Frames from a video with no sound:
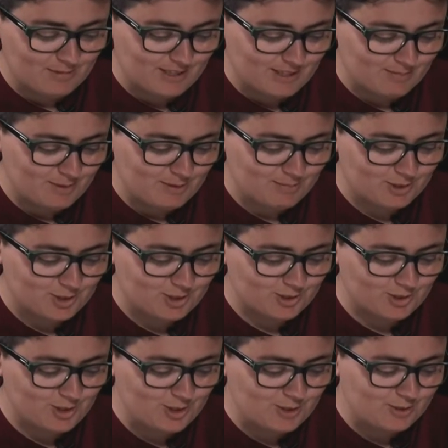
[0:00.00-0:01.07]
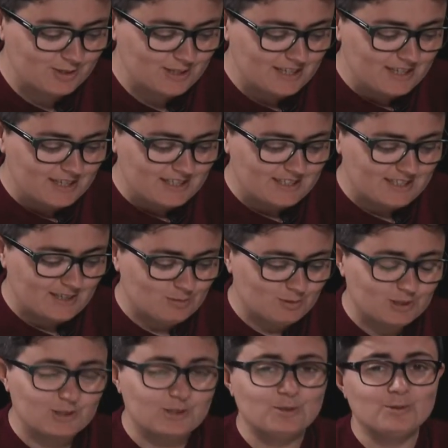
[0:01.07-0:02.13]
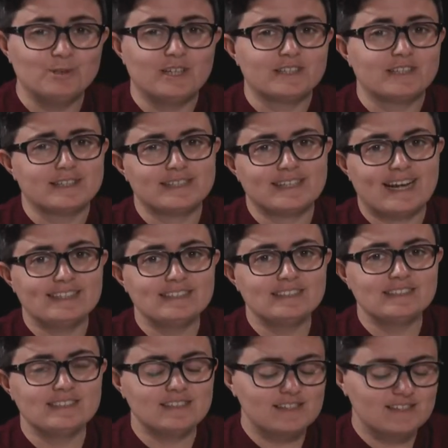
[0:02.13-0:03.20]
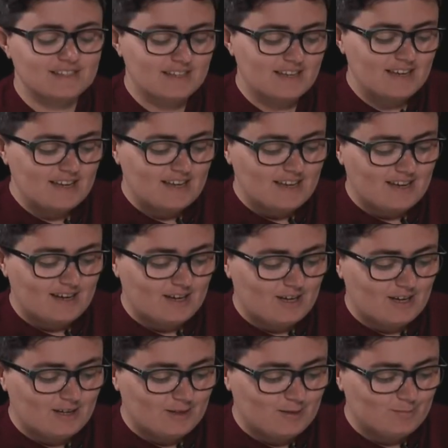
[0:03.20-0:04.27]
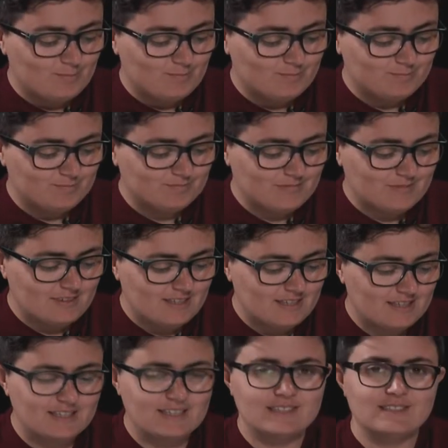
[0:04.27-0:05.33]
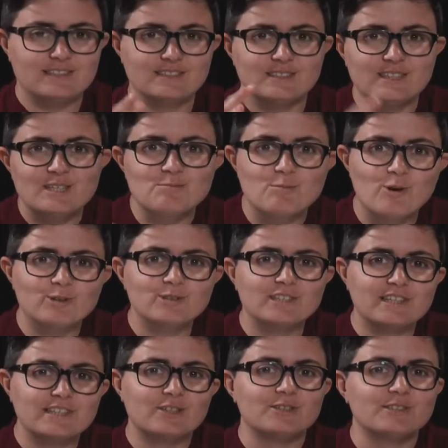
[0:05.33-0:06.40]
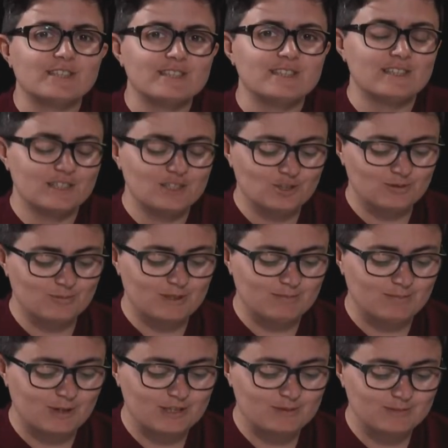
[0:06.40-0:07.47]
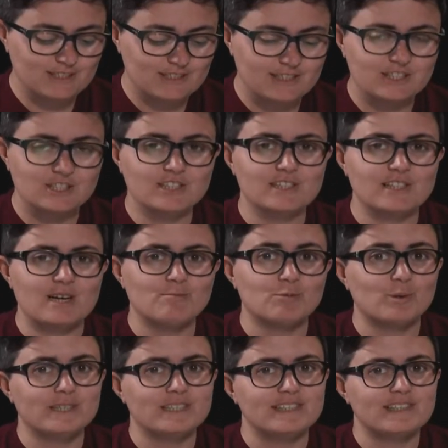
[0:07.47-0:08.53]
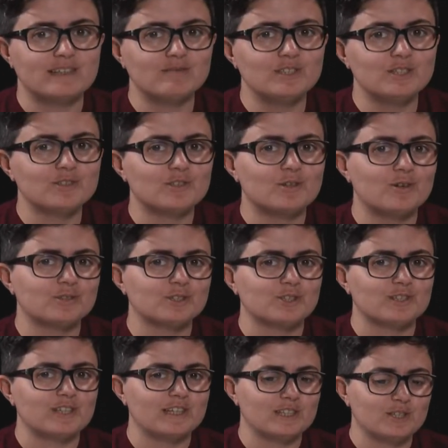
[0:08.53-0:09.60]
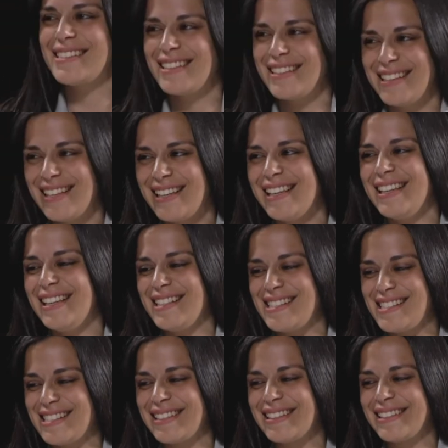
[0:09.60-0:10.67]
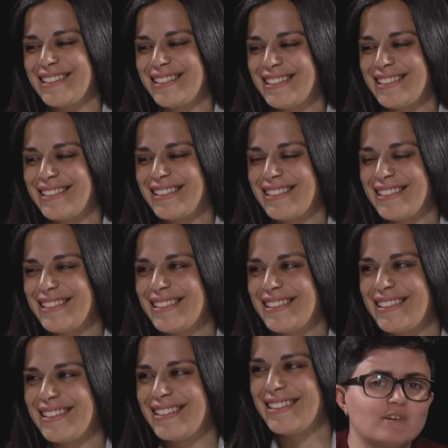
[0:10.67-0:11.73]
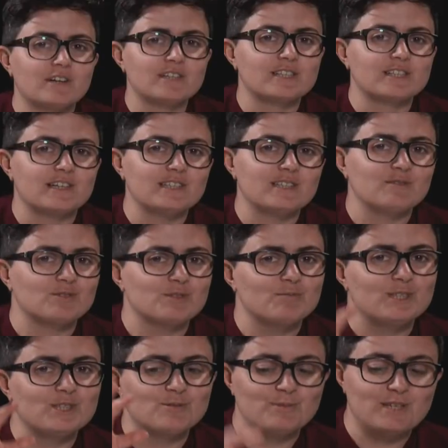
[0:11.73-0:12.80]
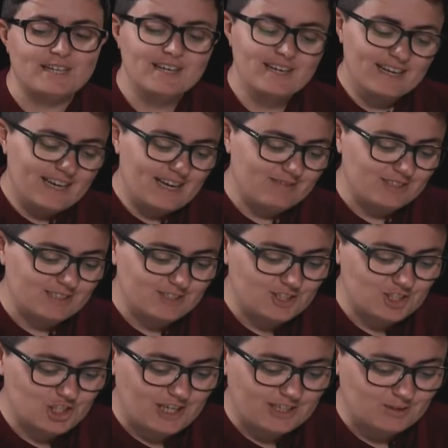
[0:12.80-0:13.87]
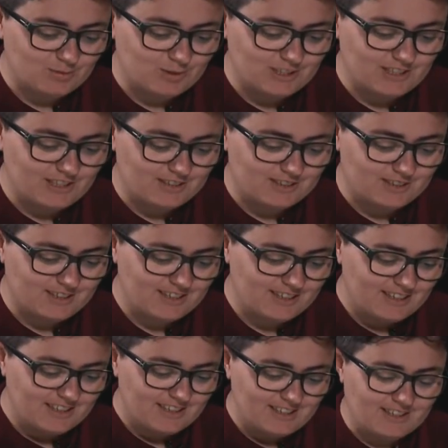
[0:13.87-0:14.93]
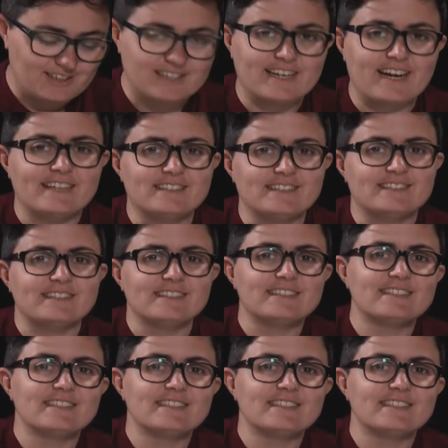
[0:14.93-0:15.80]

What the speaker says: that people should know, is that we're the two youngest candidates. Yes. In Malta, contesting the European Parliament elections. I'm 27 years old, Josianne is 29 years old. And so that's actually very exciting for me to be having this chat with the other young candidate